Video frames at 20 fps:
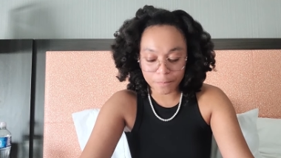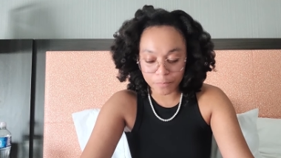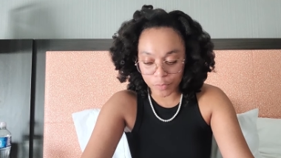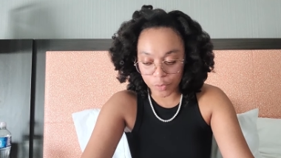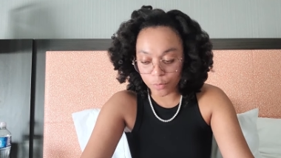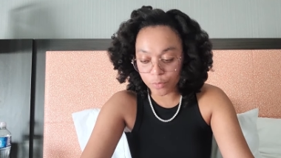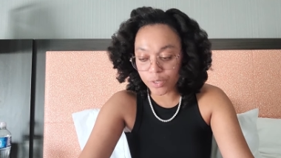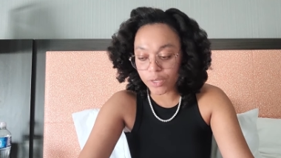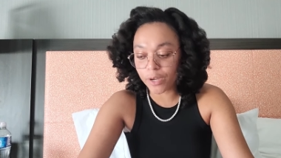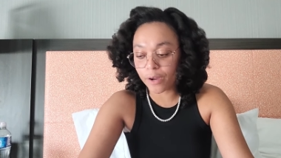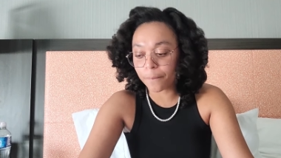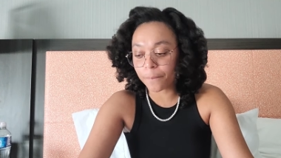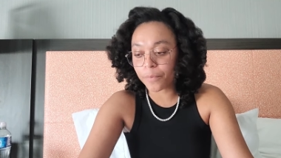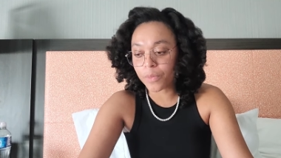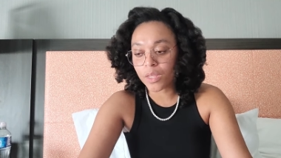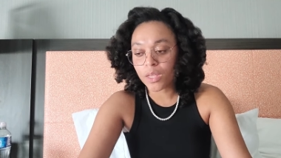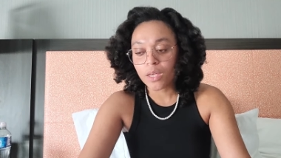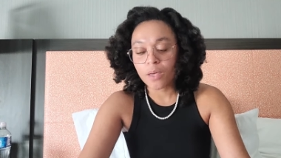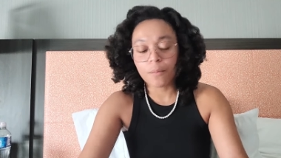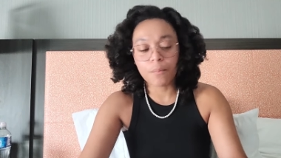Okay.
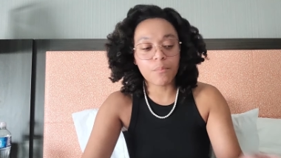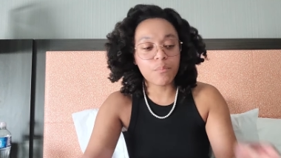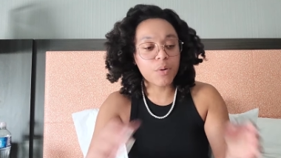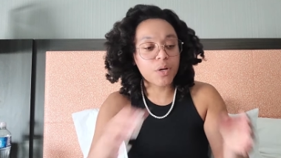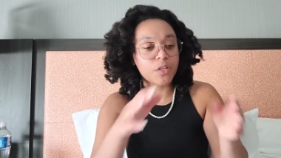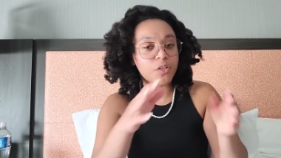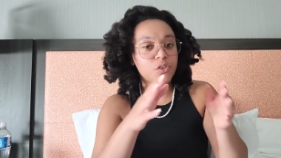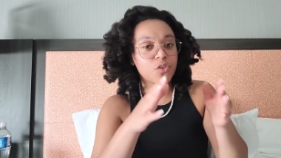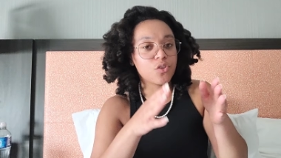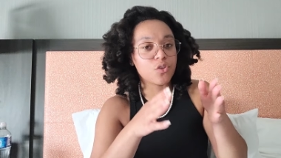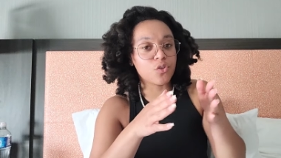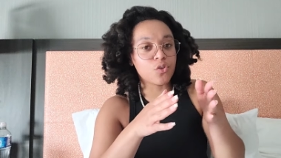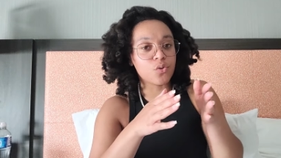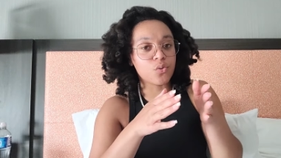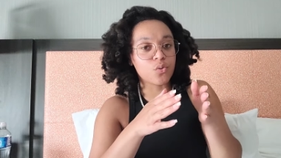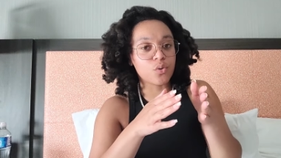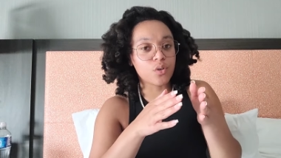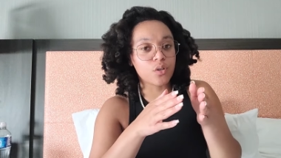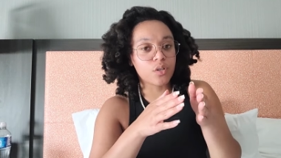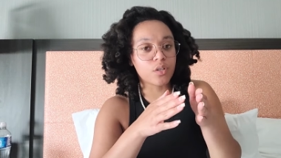But
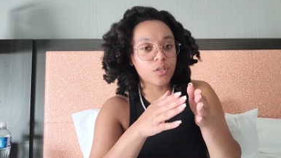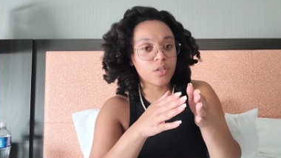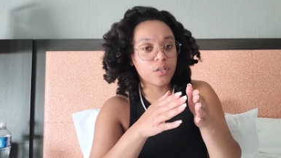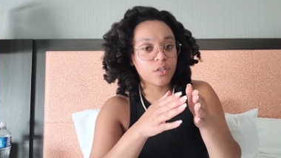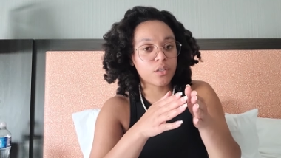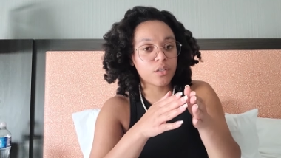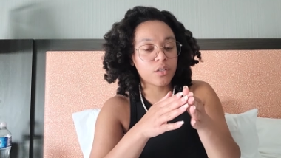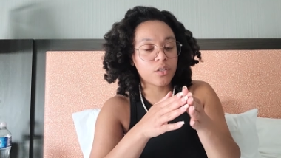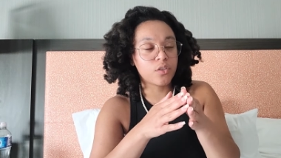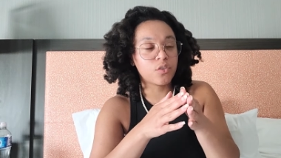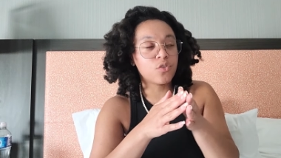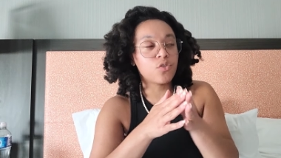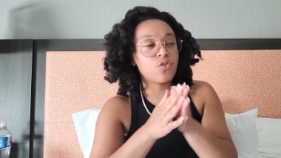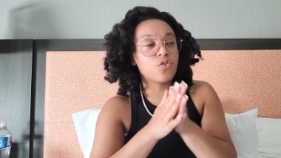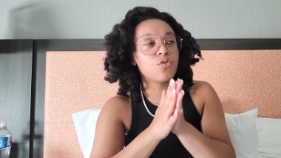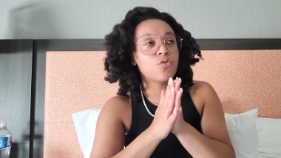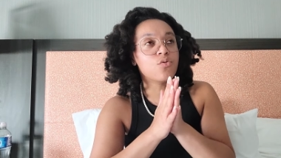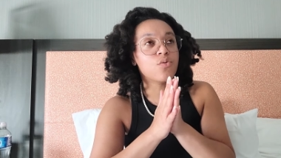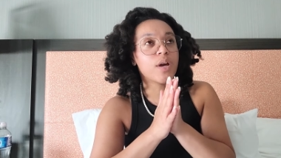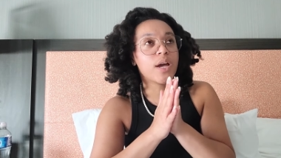your
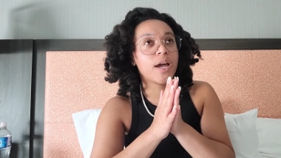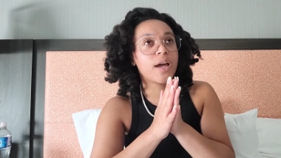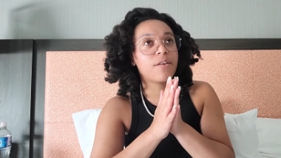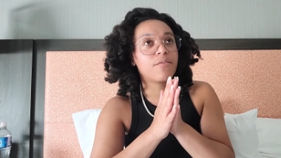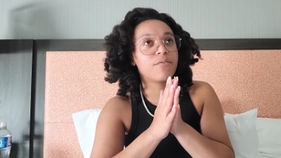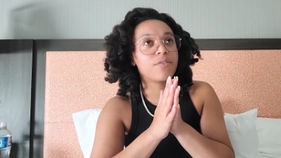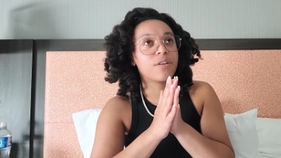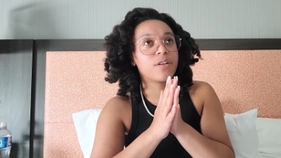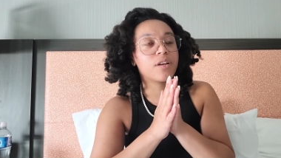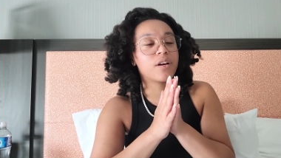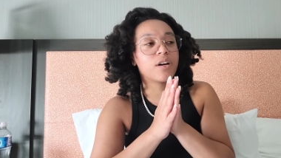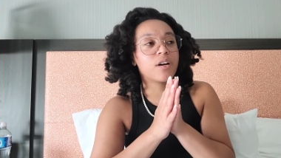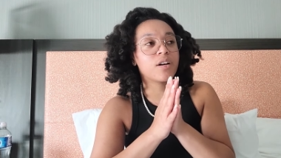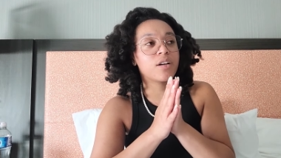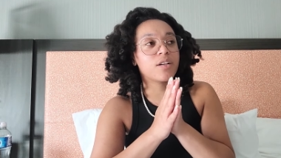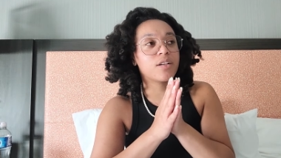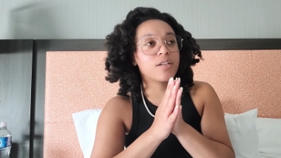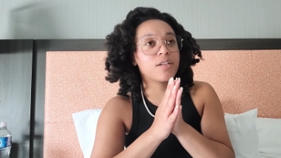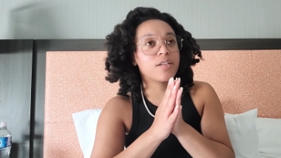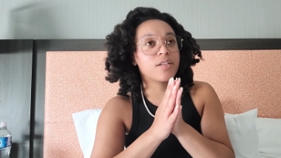you have an
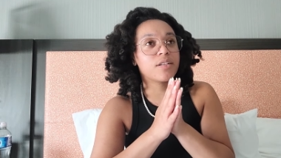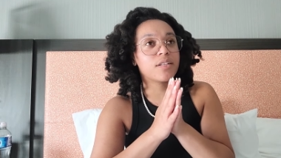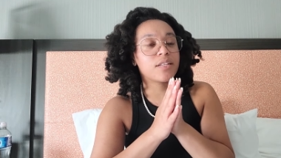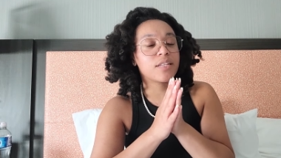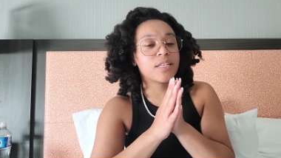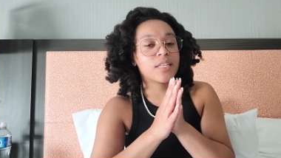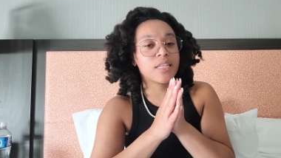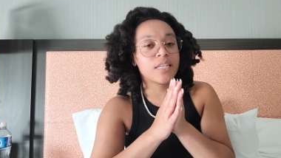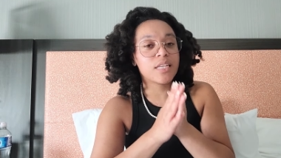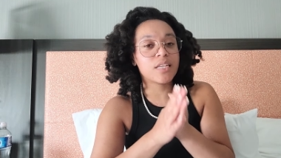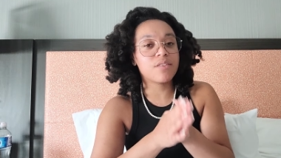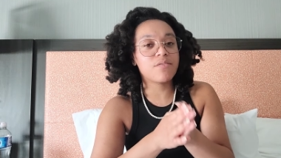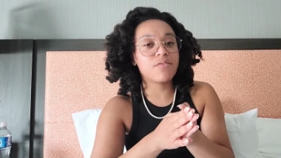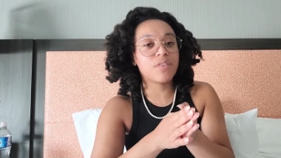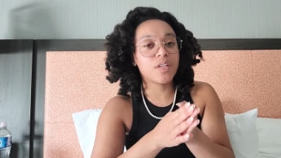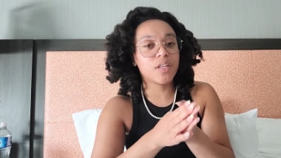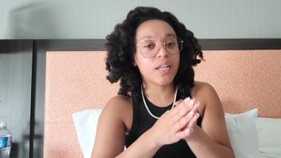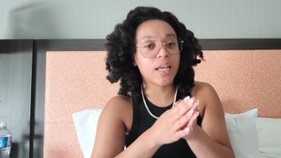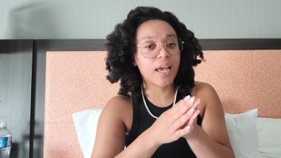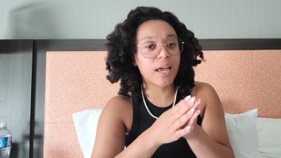
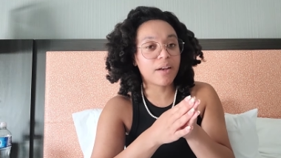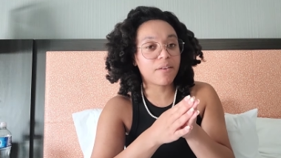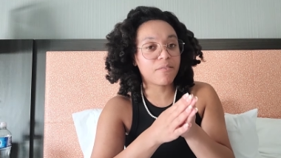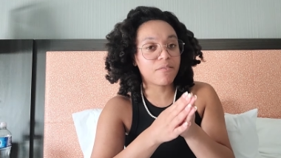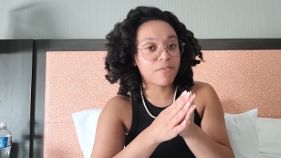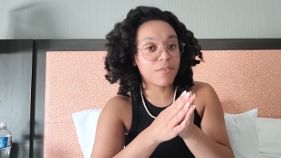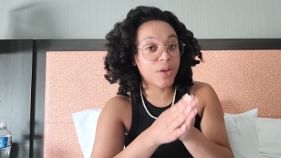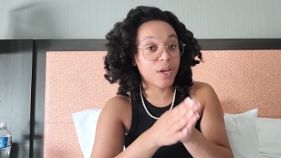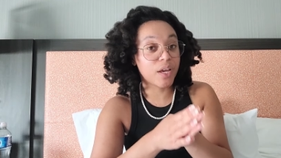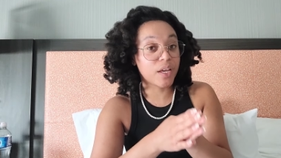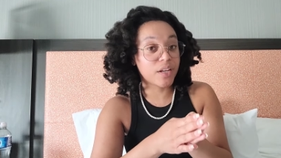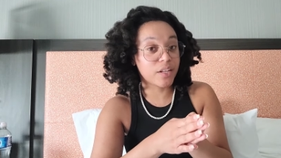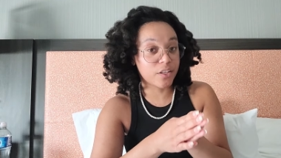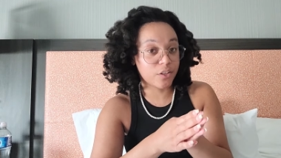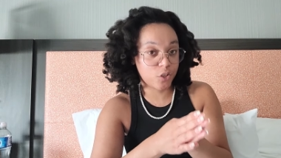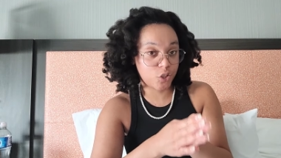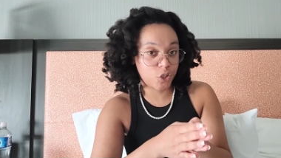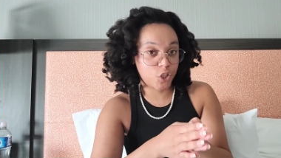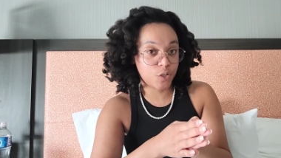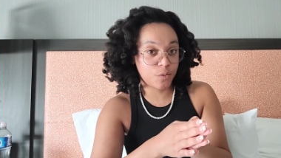uneven
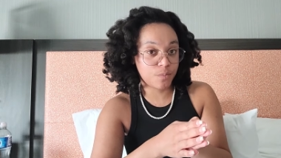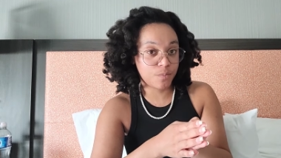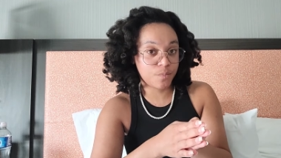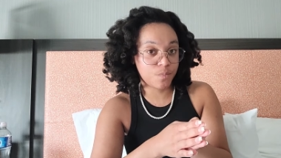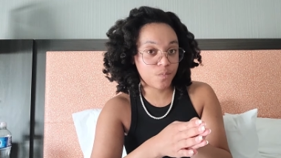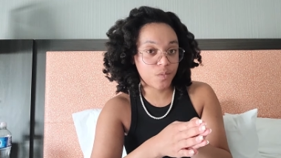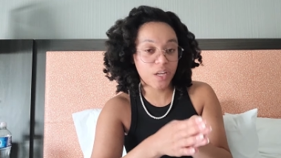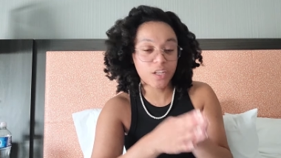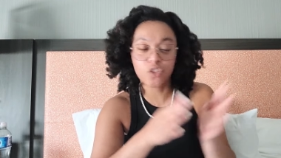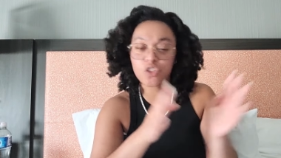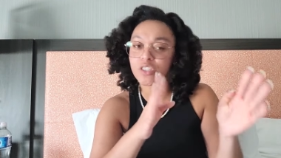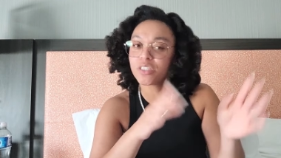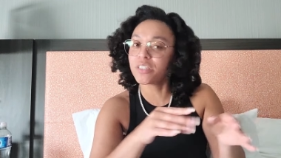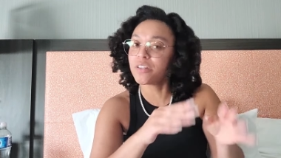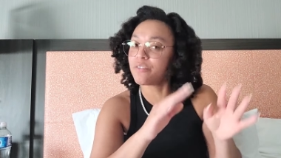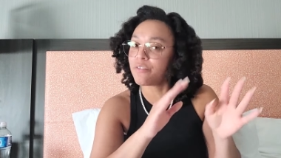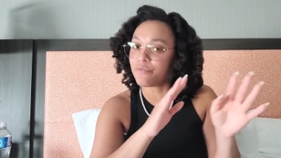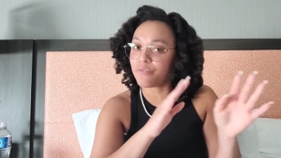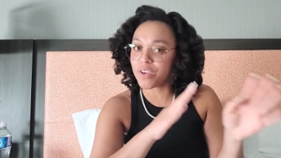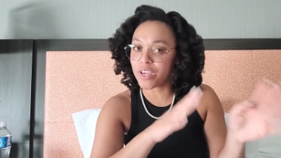advantage not just
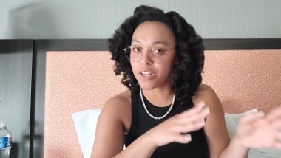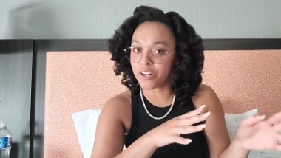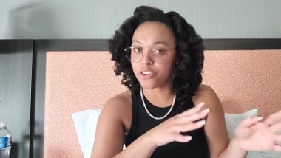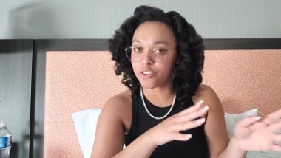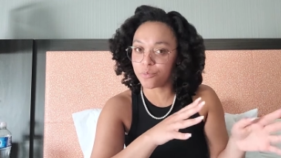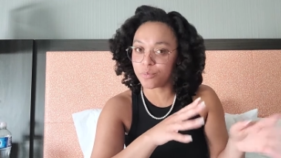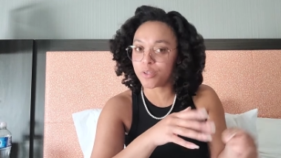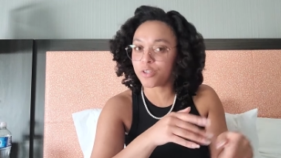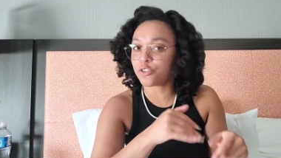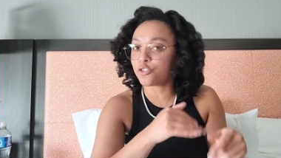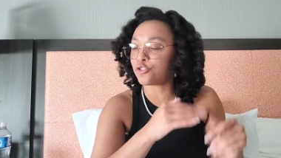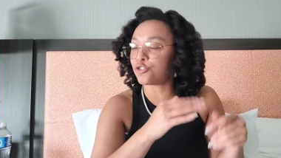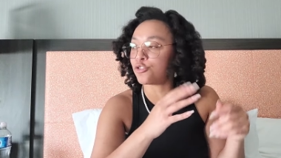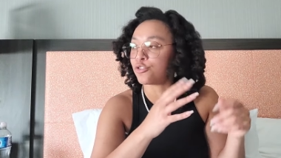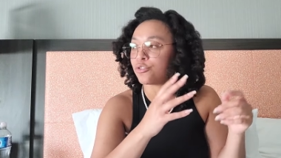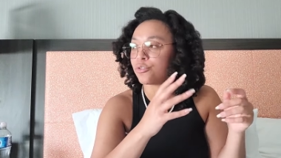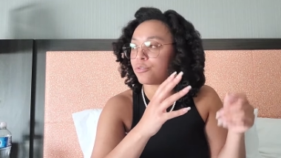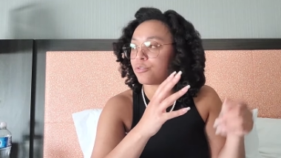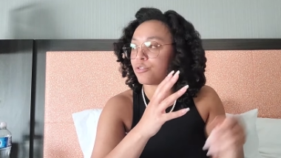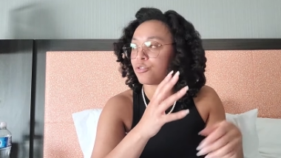an advantage because
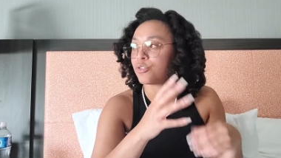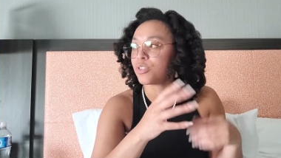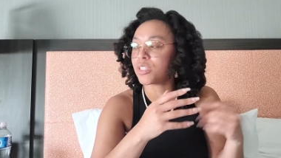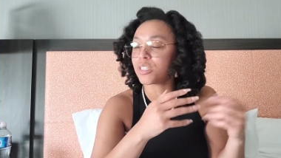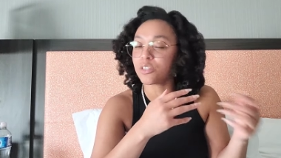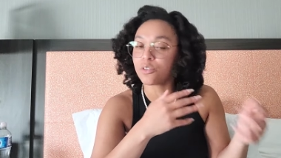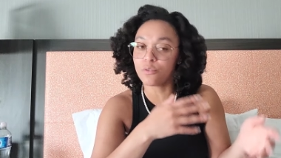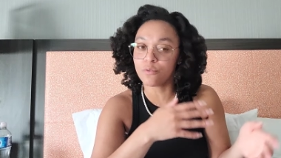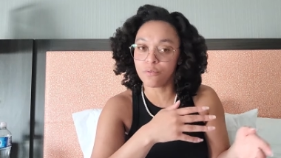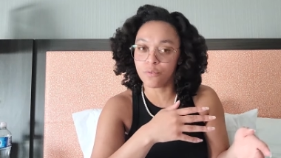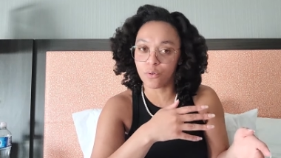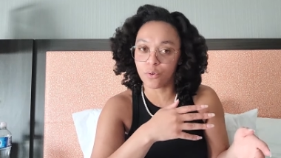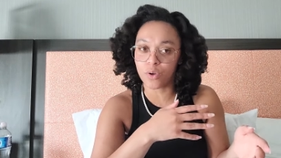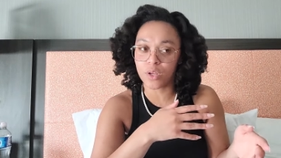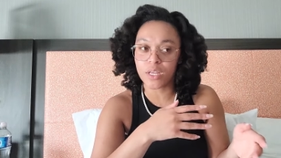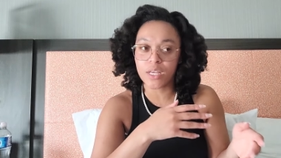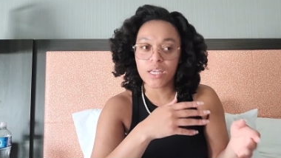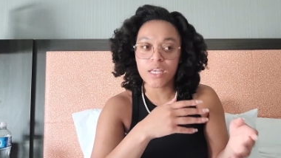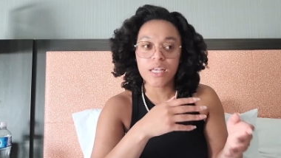you're you're skillful